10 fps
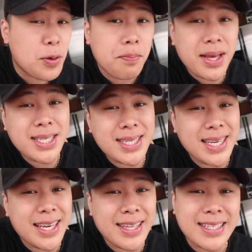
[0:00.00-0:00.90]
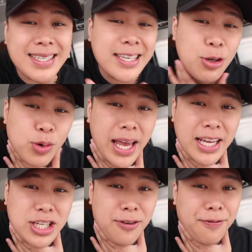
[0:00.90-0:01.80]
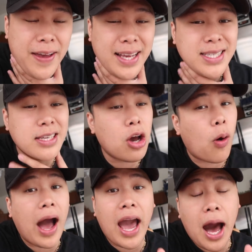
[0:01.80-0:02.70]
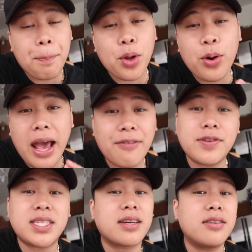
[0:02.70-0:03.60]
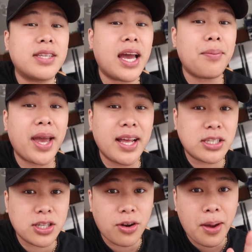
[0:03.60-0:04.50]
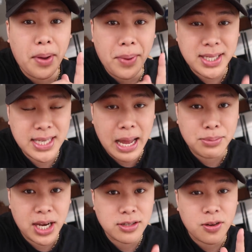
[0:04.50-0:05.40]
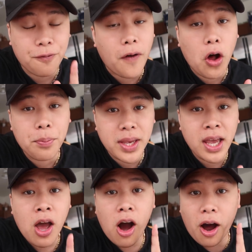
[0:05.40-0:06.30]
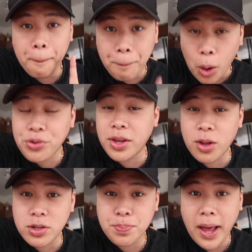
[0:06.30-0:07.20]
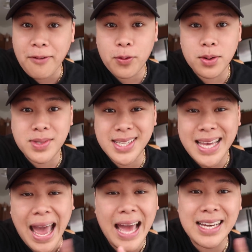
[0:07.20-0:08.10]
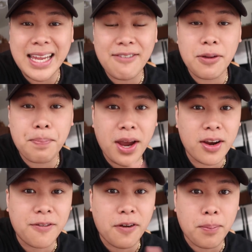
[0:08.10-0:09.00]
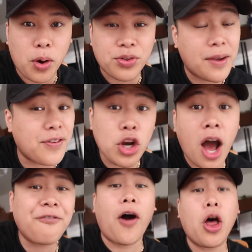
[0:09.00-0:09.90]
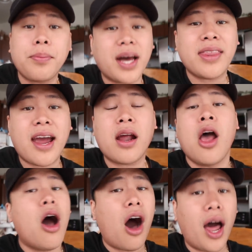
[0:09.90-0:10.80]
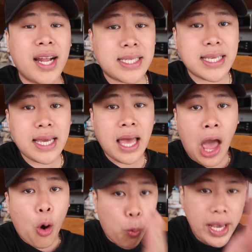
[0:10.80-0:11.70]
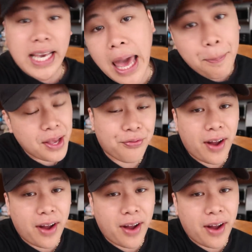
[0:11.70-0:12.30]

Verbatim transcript: you miss seeing this cute Asian face, yo, I upload every single day on my Instagram and my Snapchat. So follow me on both of those platforms. It's at David Parody for both. If you're not following me on there, honestly, we can't be